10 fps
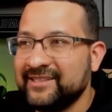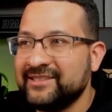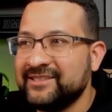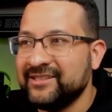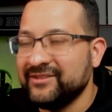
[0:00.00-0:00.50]

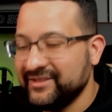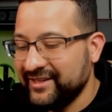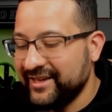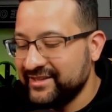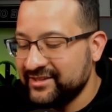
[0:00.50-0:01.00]
So
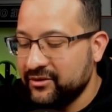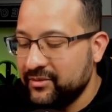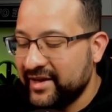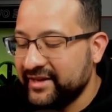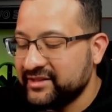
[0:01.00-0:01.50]
let's go
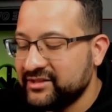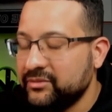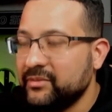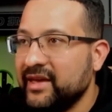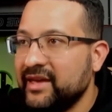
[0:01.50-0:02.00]
back to
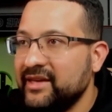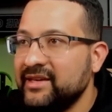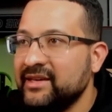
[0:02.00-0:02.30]
make.